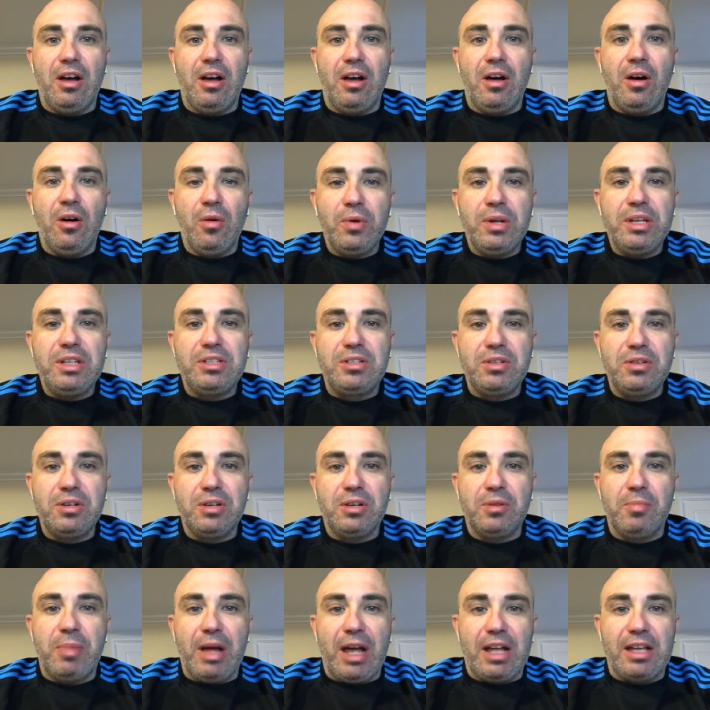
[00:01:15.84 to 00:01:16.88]
Always Do
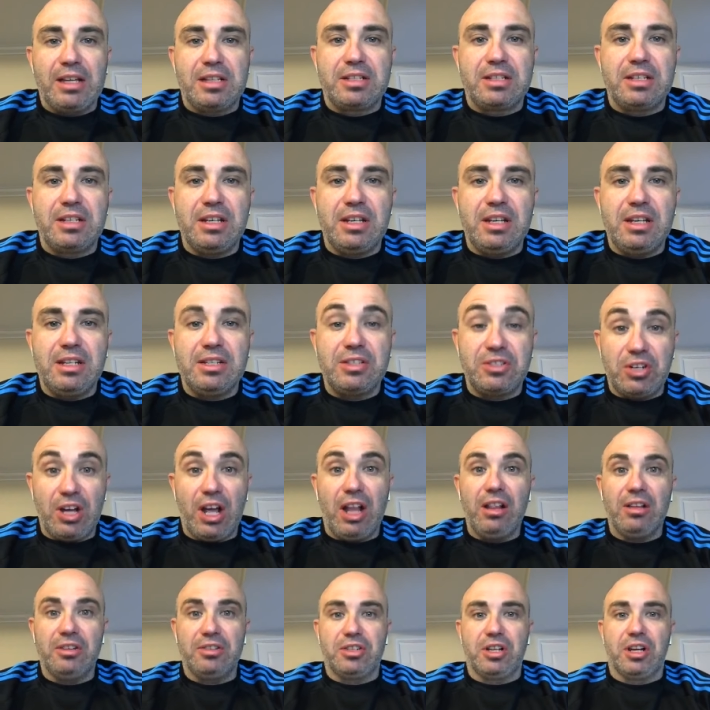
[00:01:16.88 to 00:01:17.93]
Your Best is
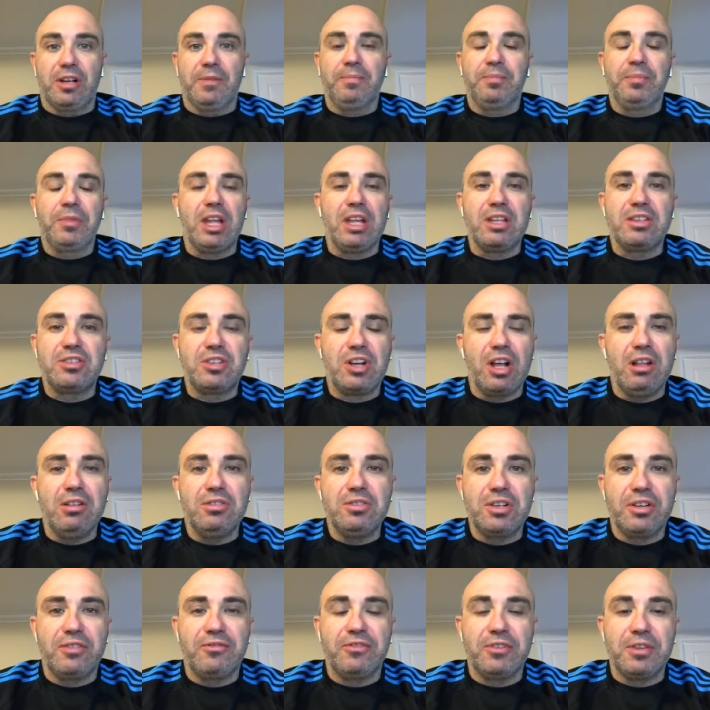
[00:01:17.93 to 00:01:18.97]
challenging. It's
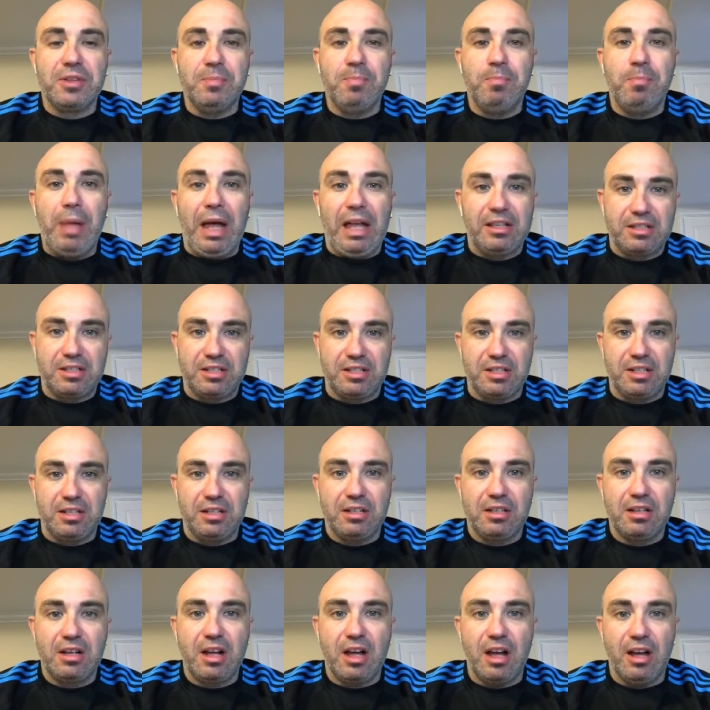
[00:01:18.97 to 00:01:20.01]
challenging for the best
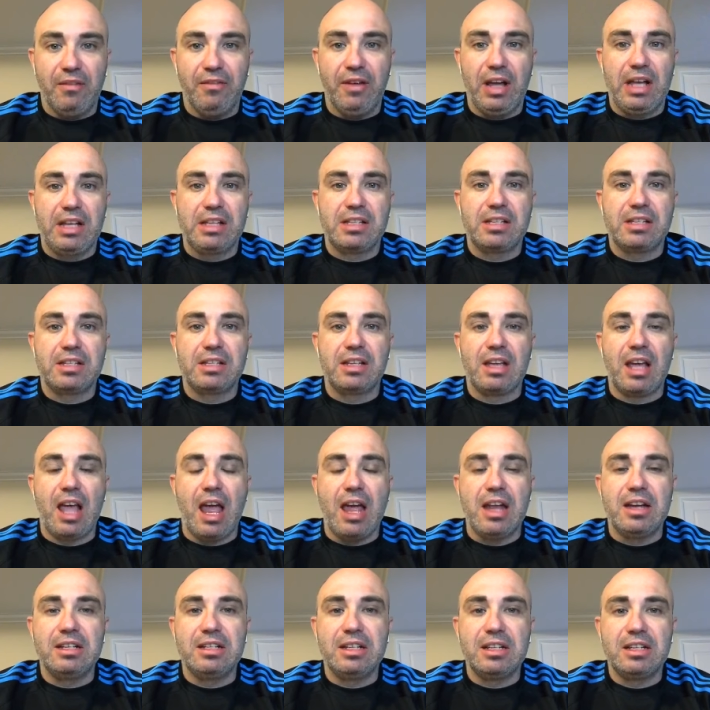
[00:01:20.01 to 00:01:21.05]
of us.
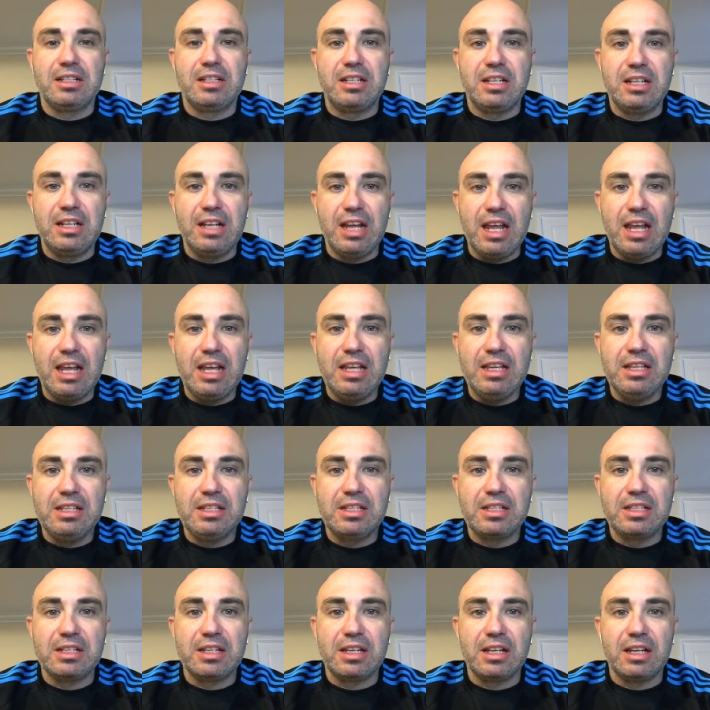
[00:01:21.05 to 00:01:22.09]
And
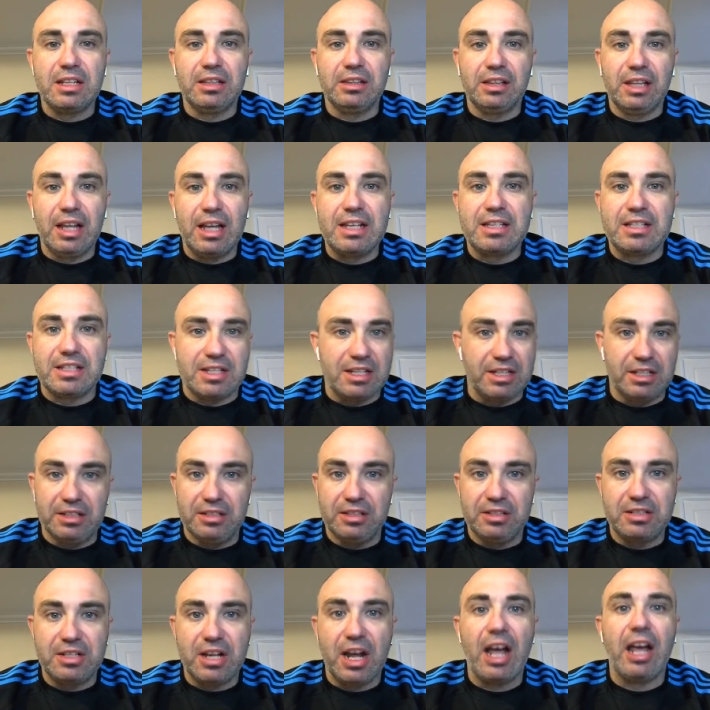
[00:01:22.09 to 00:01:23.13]
today's
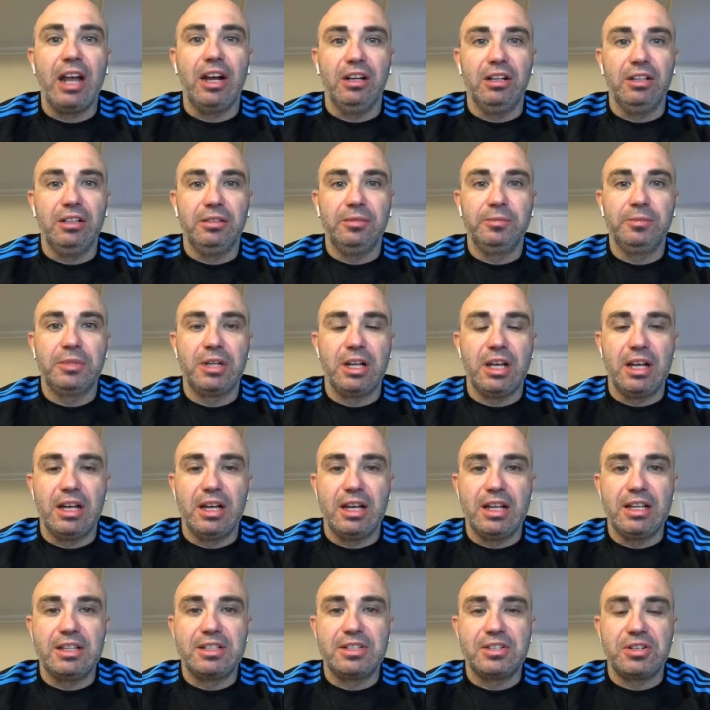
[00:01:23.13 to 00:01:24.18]
lesson title, uh,
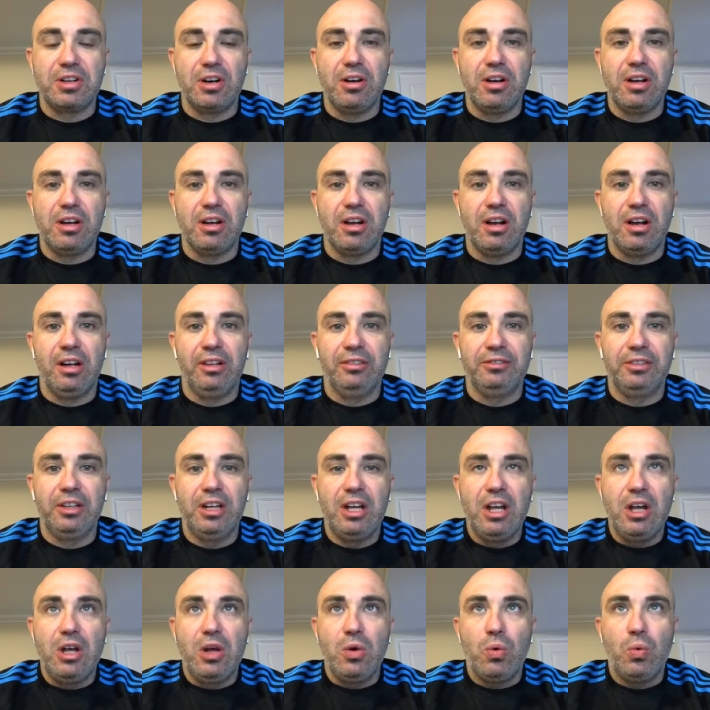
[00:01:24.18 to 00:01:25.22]
it started off
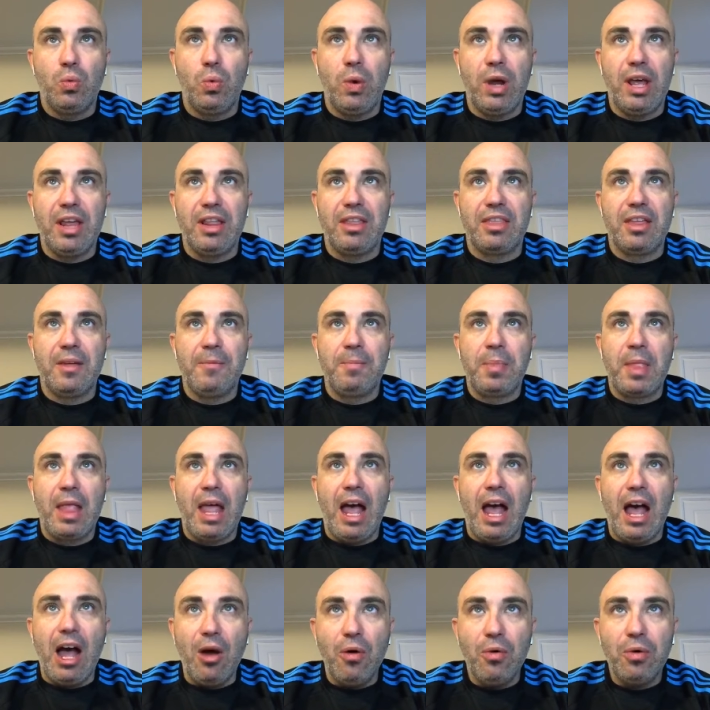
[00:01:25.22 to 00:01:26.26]
with
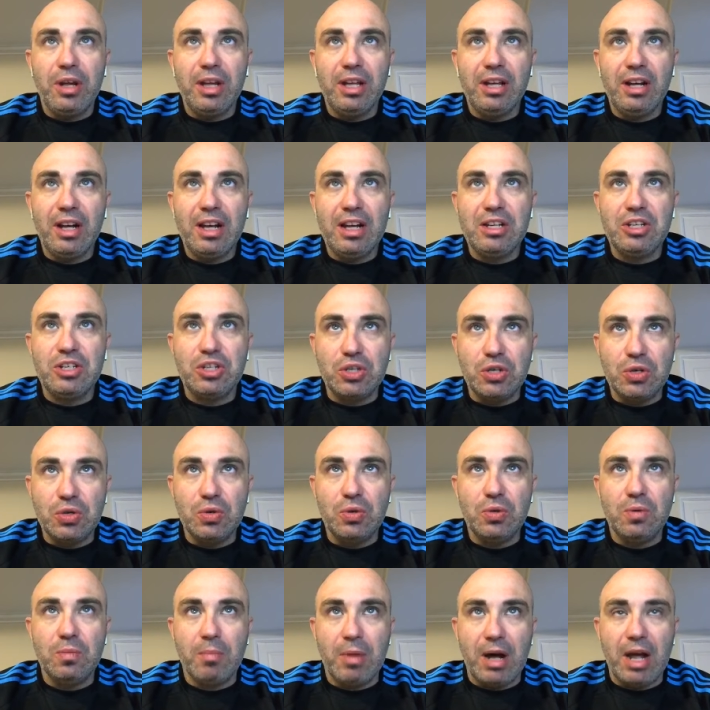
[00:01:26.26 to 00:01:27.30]
how can I
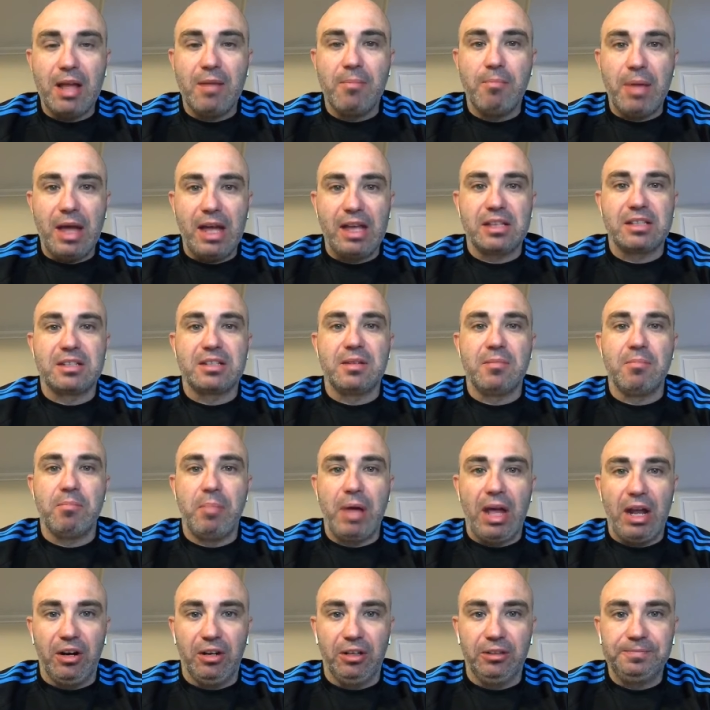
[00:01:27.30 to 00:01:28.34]
do my best
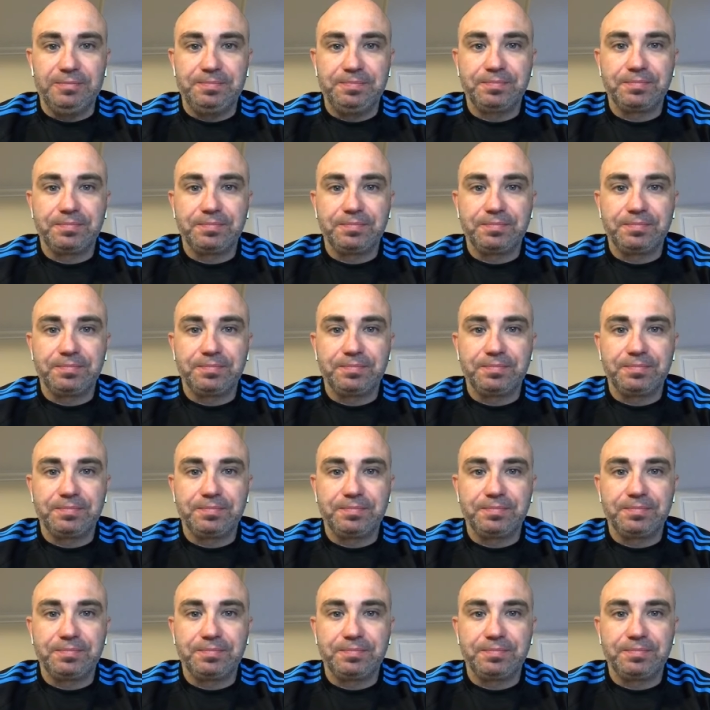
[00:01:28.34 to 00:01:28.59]
better?